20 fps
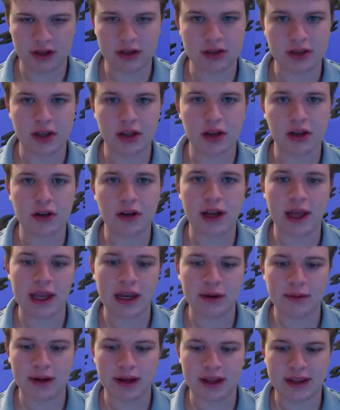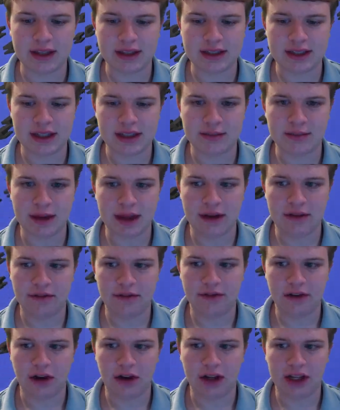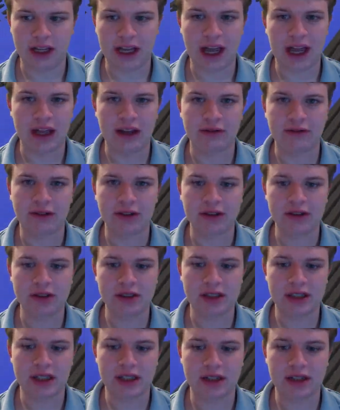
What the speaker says: So anyway, this has been Falling Anvils,